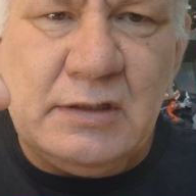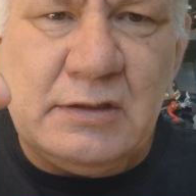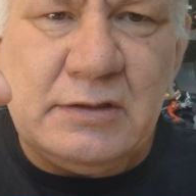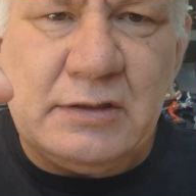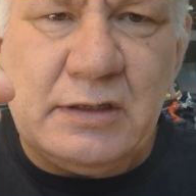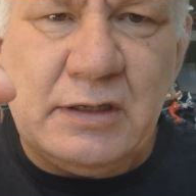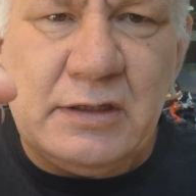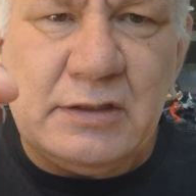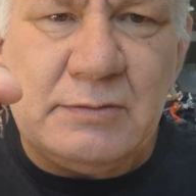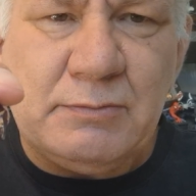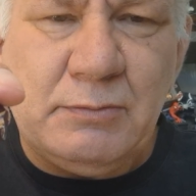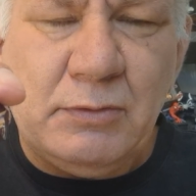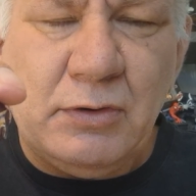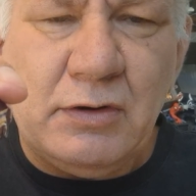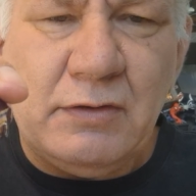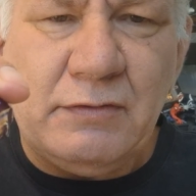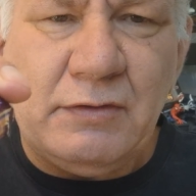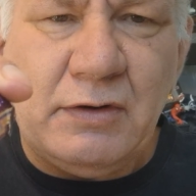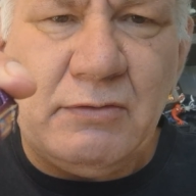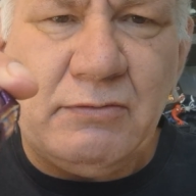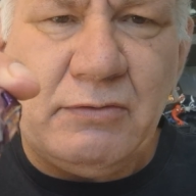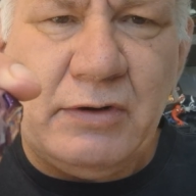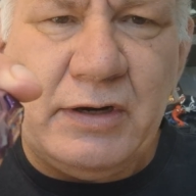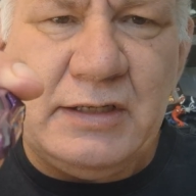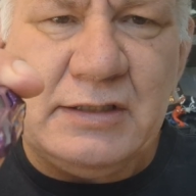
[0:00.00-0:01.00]
So it's more of
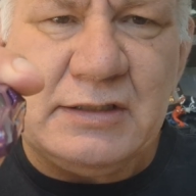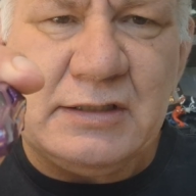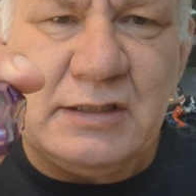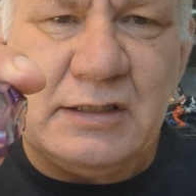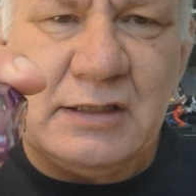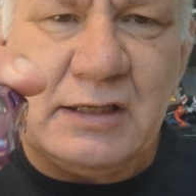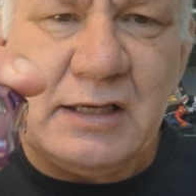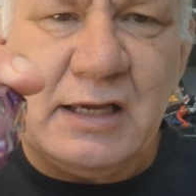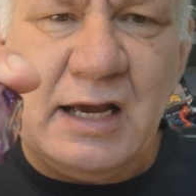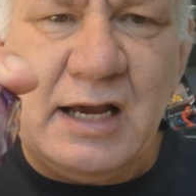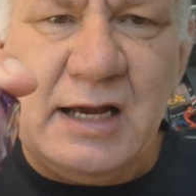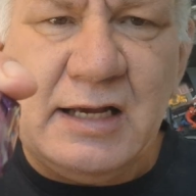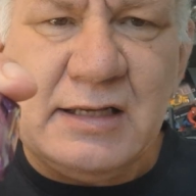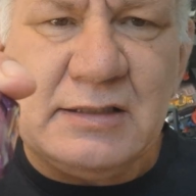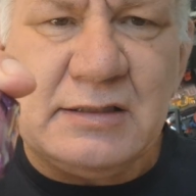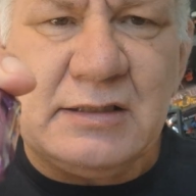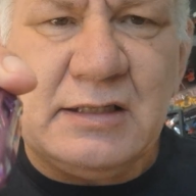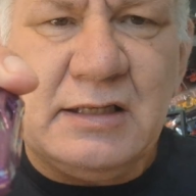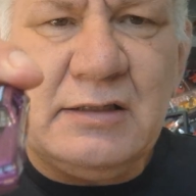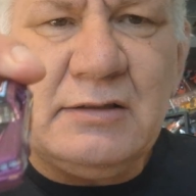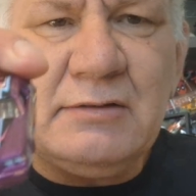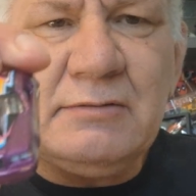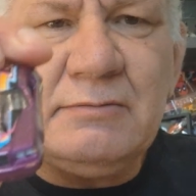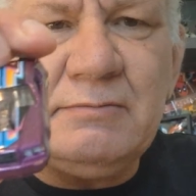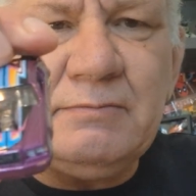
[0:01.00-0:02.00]
a recent
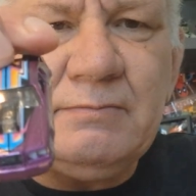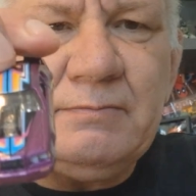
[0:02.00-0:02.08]
casting.